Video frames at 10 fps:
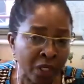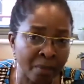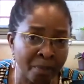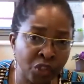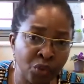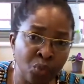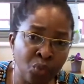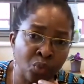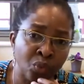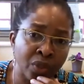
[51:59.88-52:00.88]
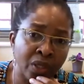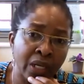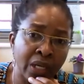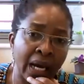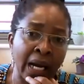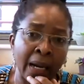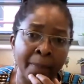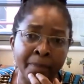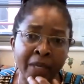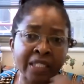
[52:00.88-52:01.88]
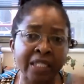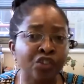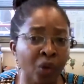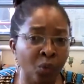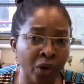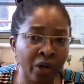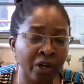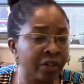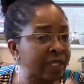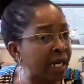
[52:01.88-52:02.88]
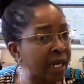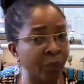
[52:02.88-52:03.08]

Number two, essential workers and